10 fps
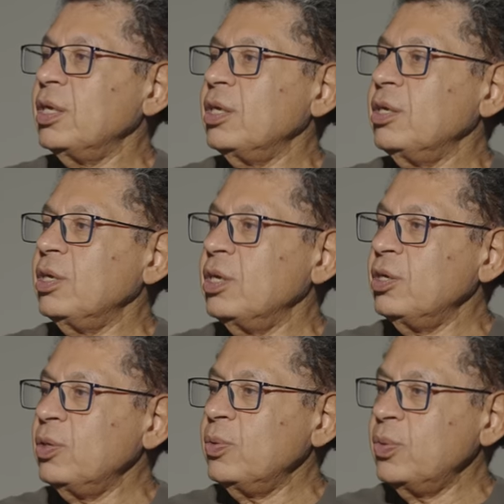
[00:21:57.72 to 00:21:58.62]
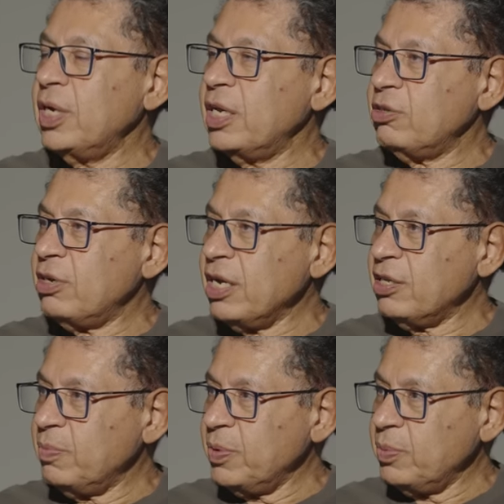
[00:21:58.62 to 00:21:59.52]
You will attract
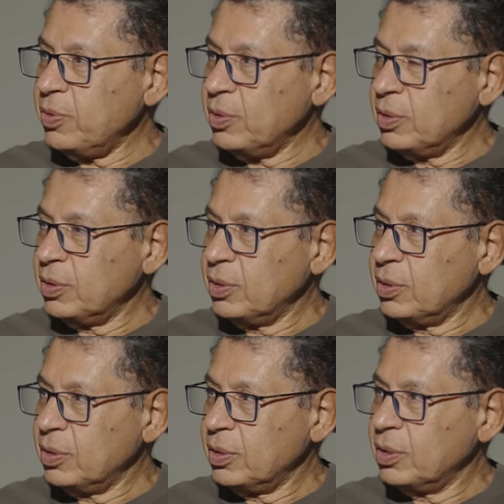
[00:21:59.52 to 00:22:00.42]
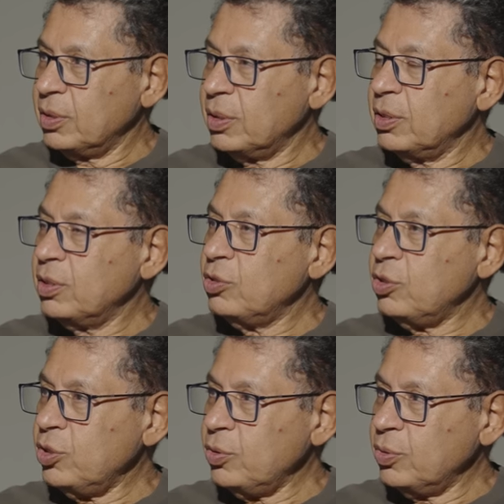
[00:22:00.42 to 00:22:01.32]
the people
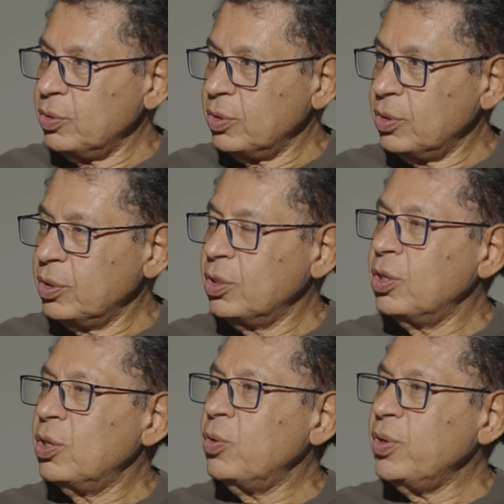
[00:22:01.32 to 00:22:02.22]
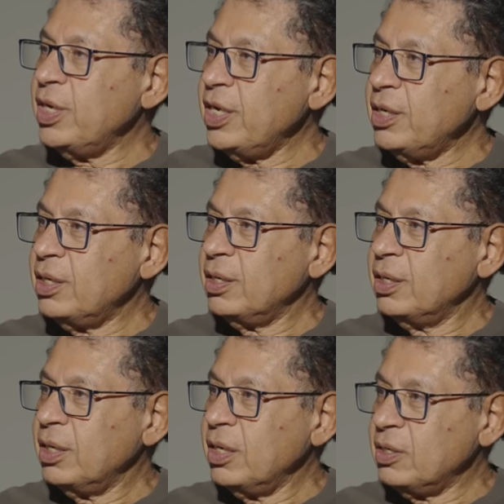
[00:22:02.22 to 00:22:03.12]
to you who need
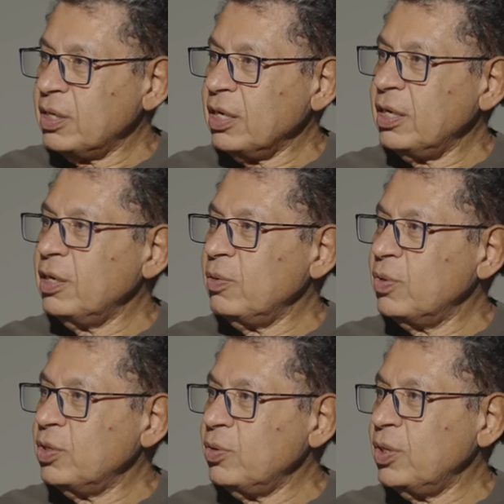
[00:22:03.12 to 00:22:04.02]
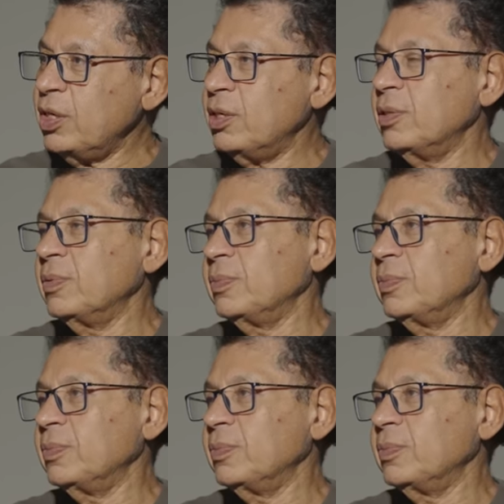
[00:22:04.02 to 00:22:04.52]
exactly what you need.